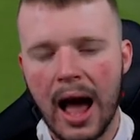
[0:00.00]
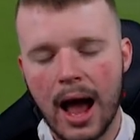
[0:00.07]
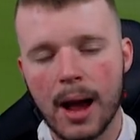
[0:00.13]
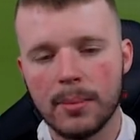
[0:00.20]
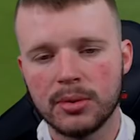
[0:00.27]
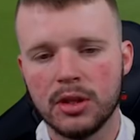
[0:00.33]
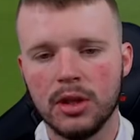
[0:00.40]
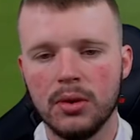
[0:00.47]

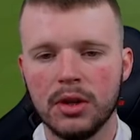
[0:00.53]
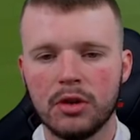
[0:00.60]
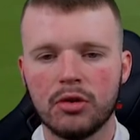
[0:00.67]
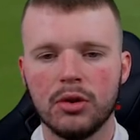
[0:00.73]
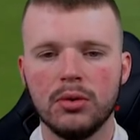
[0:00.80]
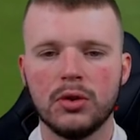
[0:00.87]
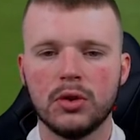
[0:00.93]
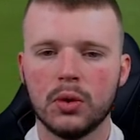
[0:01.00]
Absolutely
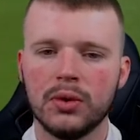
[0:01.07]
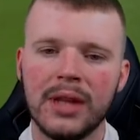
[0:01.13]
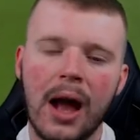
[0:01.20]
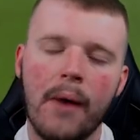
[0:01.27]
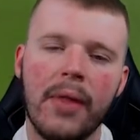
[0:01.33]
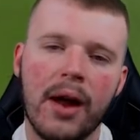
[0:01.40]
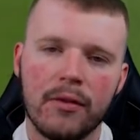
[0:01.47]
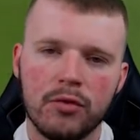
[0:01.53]
crucial.
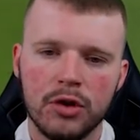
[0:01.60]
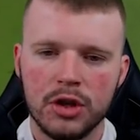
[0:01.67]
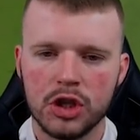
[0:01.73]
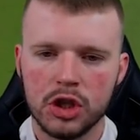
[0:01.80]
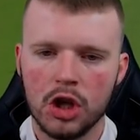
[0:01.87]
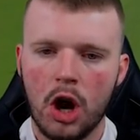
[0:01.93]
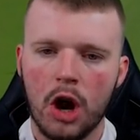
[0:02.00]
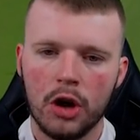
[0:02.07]
Now that
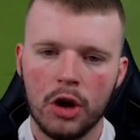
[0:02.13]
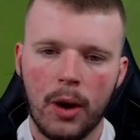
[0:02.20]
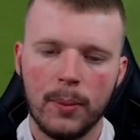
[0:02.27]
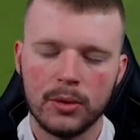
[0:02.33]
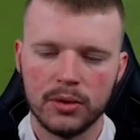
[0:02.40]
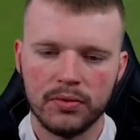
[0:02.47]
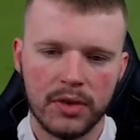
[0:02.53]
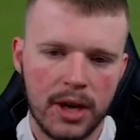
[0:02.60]
runner's not an
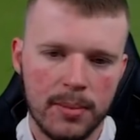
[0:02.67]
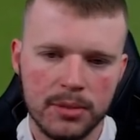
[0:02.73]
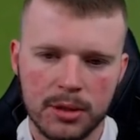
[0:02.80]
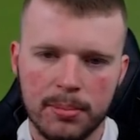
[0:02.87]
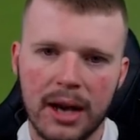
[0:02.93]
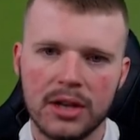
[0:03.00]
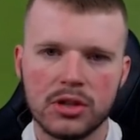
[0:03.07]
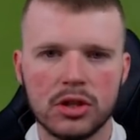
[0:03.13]
option for him
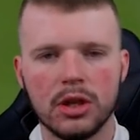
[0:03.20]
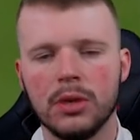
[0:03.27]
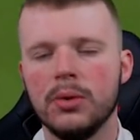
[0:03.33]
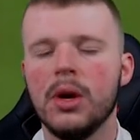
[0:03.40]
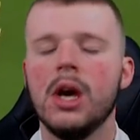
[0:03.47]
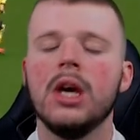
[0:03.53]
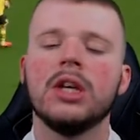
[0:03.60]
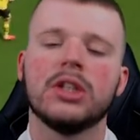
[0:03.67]
to pass
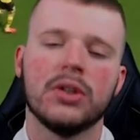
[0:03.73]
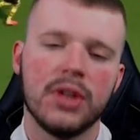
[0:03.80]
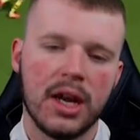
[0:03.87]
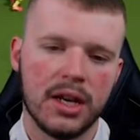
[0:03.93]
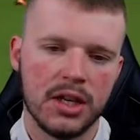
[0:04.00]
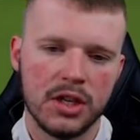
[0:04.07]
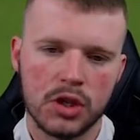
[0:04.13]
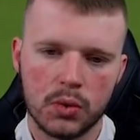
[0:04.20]
to, so
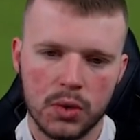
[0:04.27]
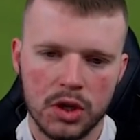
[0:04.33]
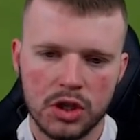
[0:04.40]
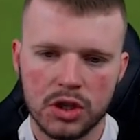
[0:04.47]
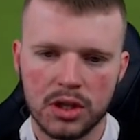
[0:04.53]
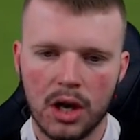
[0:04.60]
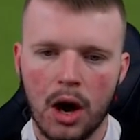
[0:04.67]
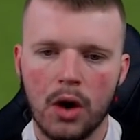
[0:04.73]
then he
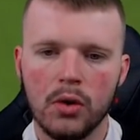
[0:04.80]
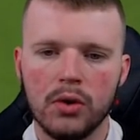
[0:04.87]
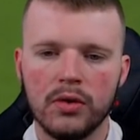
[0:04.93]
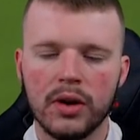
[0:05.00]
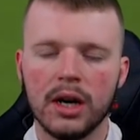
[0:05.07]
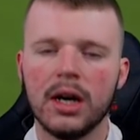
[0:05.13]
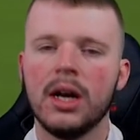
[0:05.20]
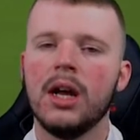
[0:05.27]
switches it
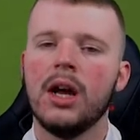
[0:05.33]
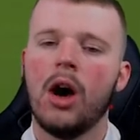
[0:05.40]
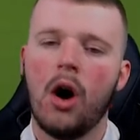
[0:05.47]
over.